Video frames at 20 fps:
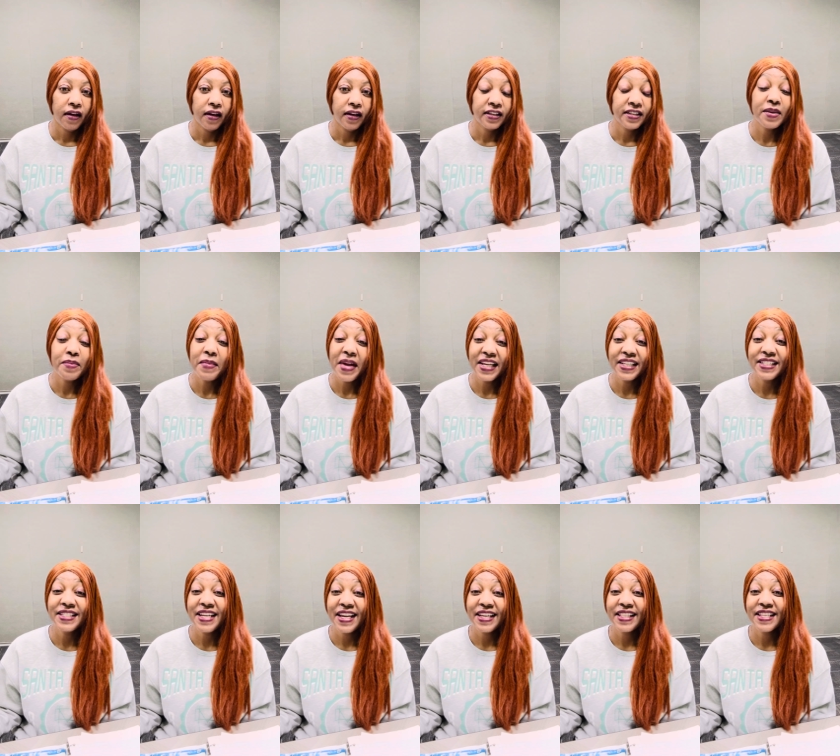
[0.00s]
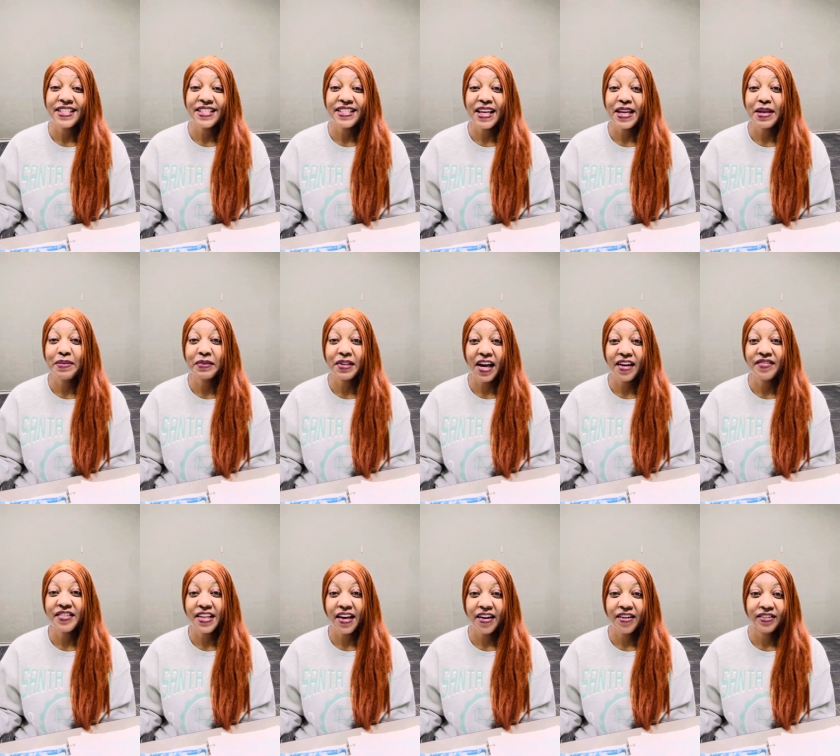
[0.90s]
to maintain the same
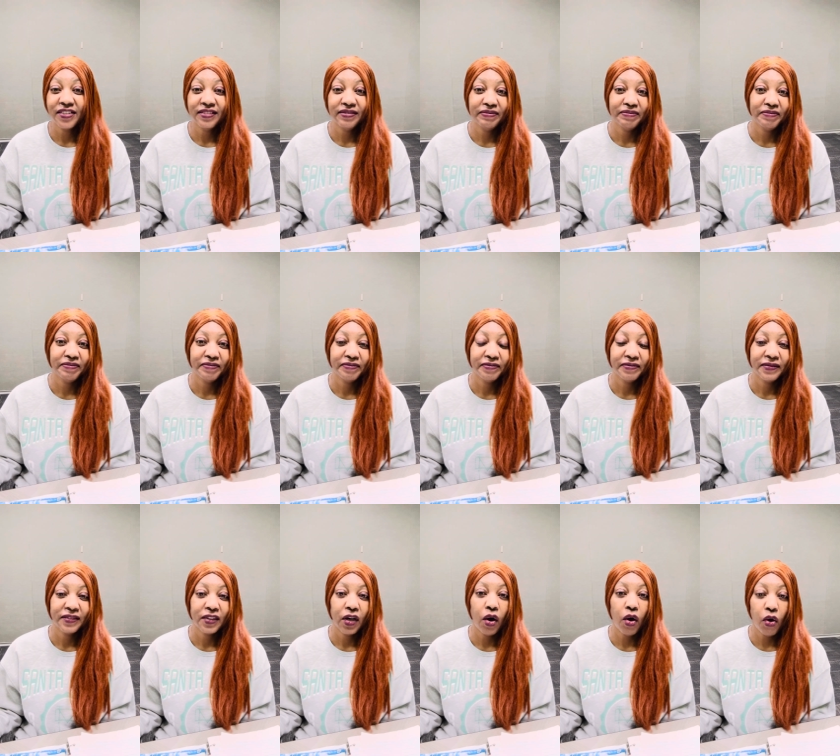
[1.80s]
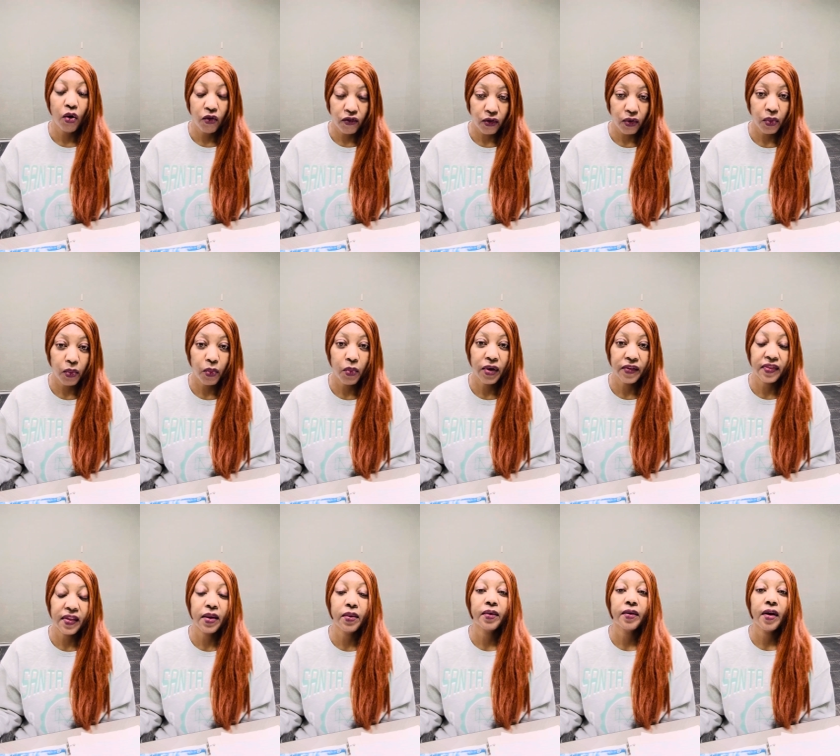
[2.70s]
lifestyle over what
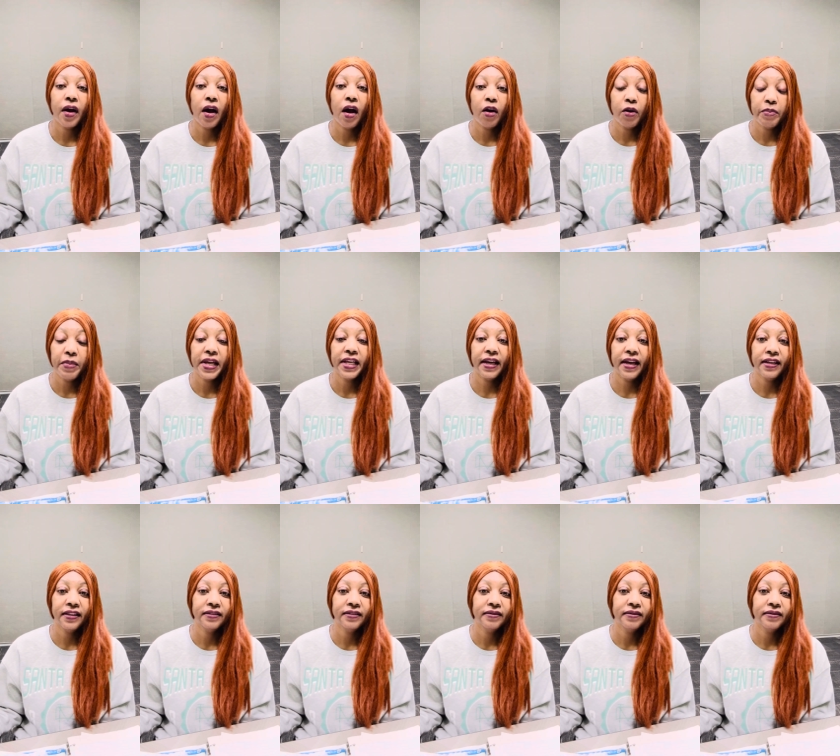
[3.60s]
they are making